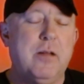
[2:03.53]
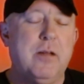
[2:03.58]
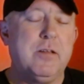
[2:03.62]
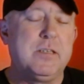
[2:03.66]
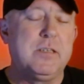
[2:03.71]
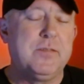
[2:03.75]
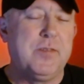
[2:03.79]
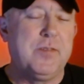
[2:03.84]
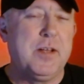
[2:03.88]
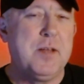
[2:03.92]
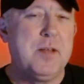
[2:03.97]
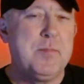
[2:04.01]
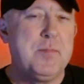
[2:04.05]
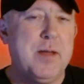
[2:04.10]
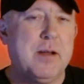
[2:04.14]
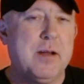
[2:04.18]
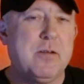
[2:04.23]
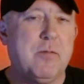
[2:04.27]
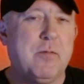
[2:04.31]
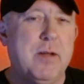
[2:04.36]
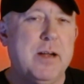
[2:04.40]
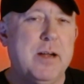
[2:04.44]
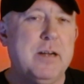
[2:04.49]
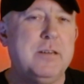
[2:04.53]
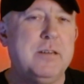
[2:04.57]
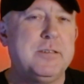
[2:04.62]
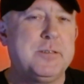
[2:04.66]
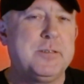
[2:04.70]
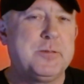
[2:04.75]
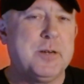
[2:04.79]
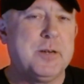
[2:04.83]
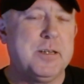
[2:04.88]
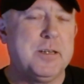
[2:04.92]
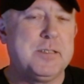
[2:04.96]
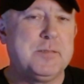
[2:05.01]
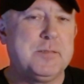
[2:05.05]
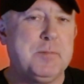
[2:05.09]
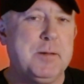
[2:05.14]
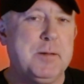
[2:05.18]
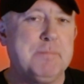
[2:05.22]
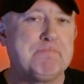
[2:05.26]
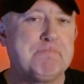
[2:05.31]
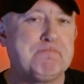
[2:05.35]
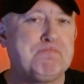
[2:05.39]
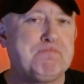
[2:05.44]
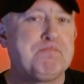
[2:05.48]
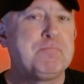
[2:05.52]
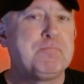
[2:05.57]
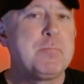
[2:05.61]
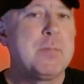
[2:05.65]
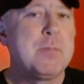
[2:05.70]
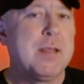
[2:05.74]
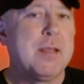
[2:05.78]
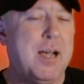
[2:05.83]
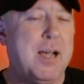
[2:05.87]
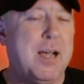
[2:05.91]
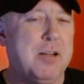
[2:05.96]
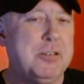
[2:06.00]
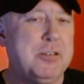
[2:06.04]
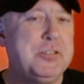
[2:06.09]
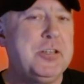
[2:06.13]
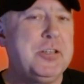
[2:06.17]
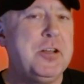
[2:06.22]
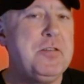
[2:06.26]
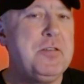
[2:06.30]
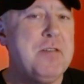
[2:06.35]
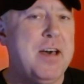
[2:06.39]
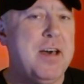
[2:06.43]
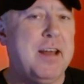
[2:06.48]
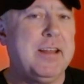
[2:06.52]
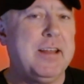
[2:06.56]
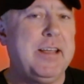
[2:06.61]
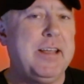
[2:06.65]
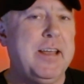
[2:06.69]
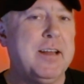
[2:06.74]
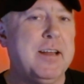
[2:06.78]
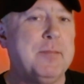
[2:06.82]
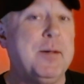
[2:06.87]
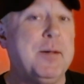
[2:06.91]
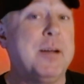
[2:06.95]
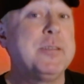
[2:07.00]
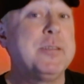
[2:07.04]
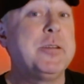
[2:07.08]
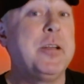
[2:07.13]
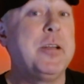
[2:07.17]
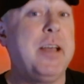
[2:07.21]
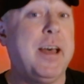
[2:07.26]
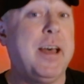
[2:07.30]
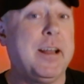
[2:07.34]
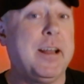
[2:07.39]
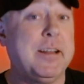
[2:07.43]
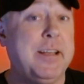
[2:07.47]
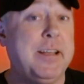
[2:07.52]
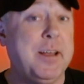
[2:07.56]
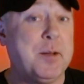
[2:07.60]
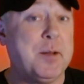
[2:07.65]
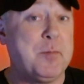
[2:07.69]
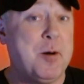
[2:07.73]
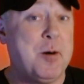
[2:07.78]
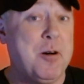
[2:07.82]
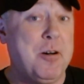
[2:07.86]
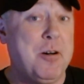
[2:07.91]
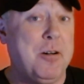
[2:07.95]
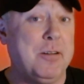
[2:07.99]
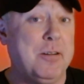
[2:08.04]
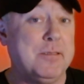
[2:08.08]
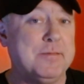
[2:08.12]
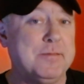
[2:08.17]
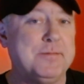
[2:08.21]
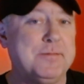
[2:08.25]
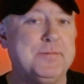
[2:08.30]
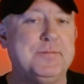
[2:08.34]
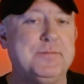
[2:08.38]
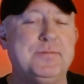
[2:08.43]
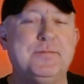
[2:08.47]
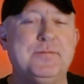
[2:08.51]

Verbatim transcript: And on the civilian medical records, trust me, I'll show you how to get them. I'll show you how to get them all.